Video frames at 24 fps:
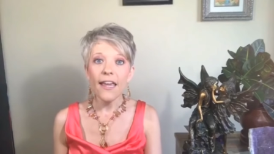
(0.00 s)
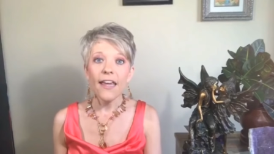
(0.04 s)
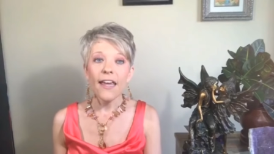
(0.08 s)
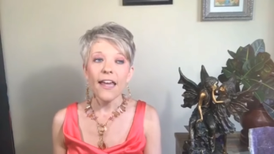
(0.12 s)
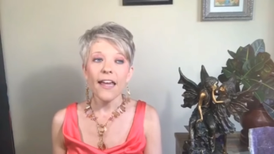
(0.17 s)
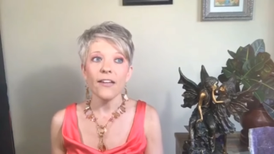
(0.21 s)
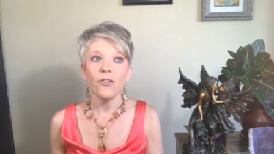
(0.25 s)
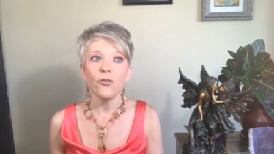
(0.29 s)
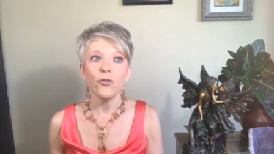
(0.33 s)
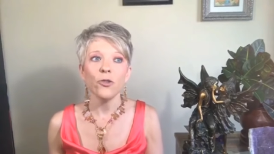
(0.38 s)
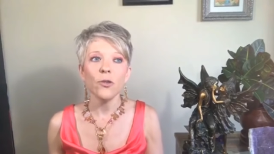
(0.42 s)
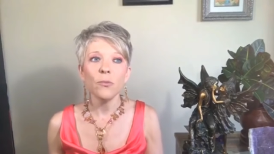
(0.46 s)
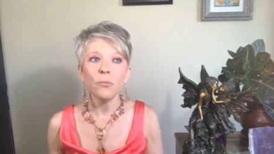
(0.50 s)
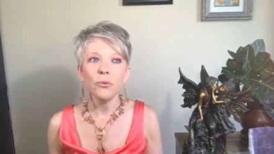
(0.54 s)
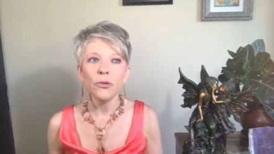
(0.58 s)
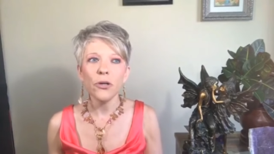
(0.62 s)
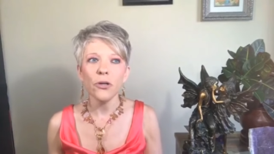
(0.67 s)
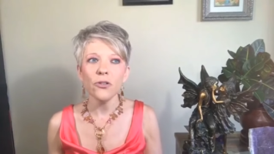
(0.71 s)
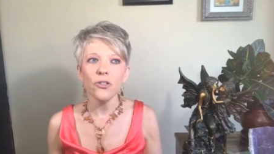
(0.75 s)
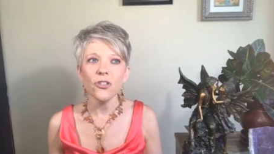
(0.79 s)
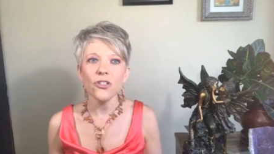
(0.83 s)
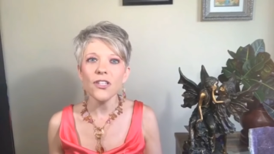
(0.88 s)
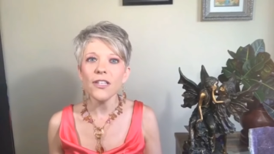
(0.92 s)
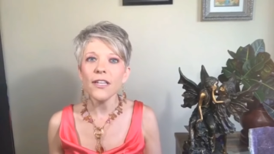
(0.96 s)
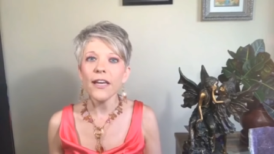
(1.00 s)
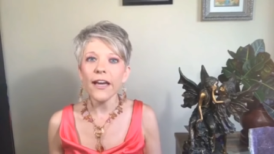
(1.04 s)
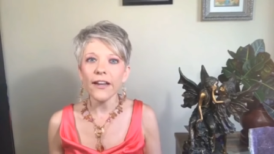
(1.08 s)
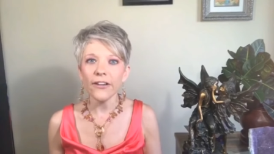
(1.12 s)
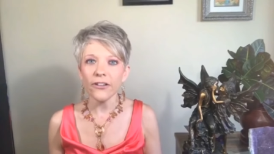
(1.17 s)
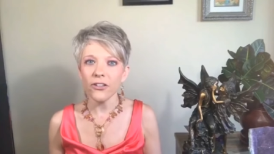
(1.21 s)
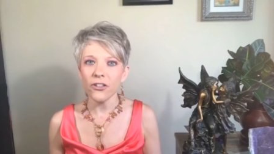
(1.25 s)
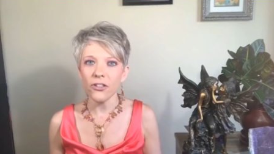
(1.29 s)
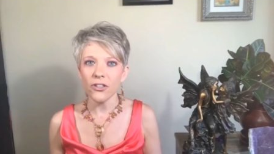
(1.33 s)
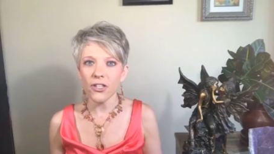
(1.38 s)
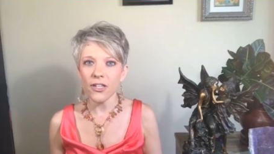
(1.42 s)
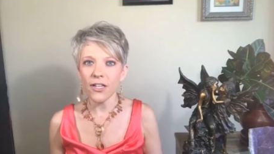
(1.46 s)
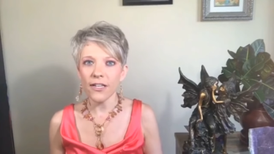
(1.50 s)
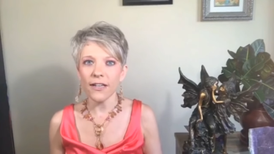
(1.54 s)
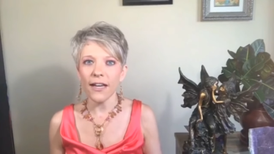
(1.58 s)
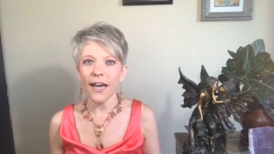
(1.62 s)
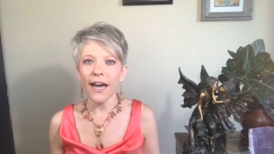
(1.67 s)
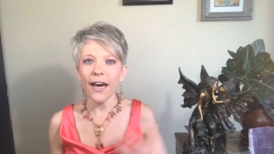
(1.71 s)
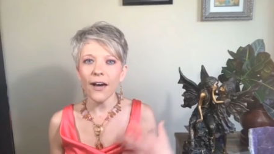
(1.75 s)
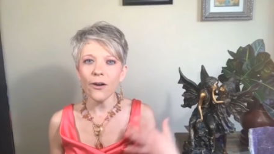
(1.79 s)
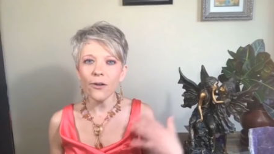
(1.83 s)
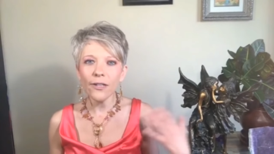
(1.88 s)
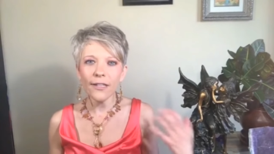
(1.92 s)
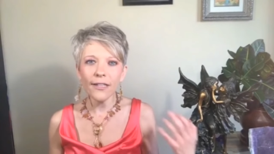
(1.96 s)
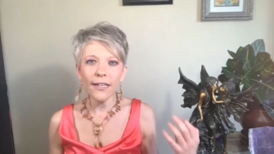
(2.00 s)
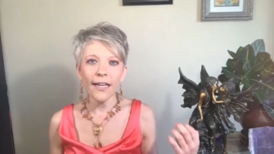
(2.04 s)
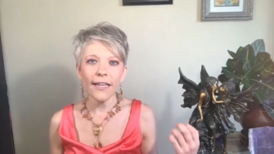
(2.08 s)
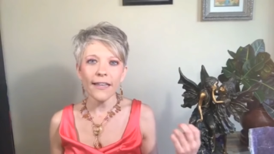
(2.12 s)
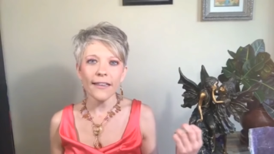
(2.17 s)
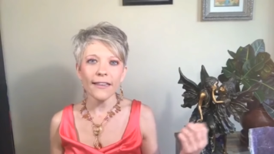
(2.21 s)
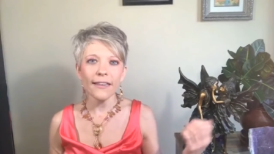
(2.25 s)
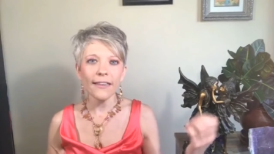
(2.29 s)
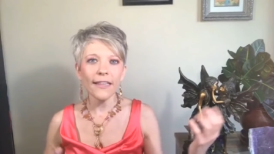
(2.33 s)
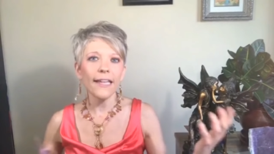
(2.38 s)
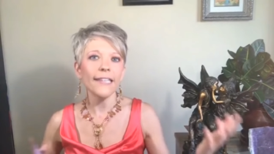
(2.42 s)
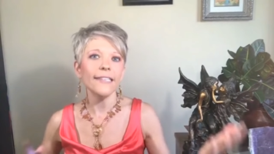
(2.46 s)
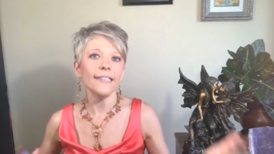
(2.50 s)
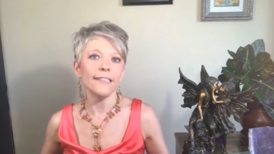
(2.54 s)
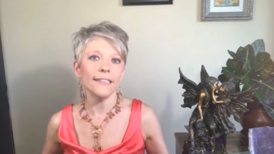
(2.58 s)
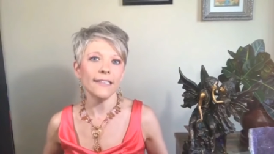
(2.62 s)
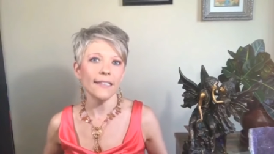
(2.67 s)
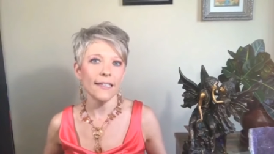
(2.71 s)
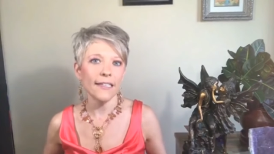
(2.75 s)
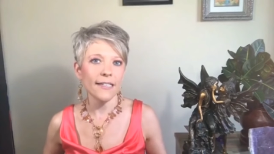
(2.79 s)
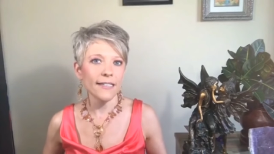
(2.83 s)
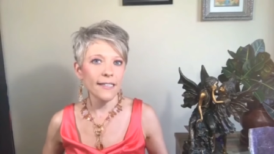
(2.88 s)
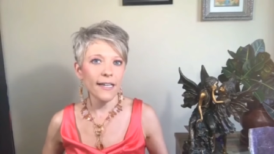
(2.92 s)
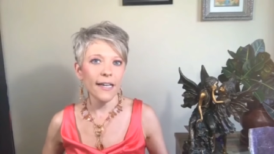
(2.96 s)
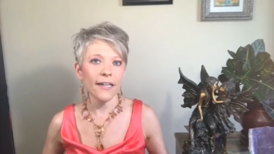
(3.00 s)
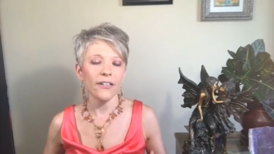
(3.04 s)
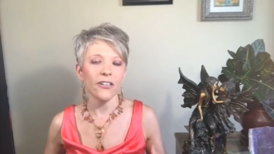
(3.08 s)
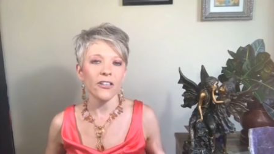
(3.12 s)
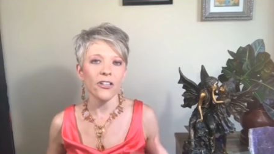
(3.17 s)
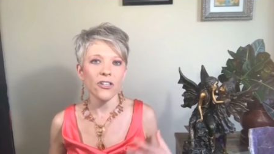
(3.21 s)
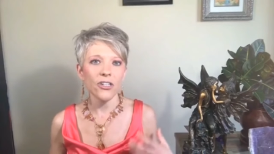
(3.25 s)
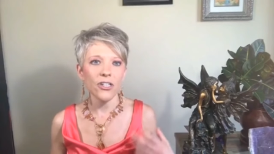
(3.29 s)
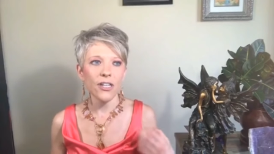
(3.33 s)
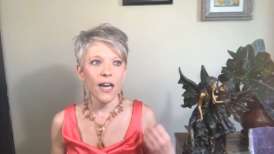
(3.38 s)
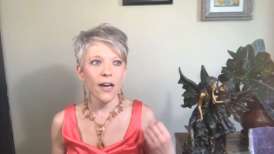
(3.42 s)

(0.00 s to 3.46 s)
and to approach the energy, and how can I lighten this energy?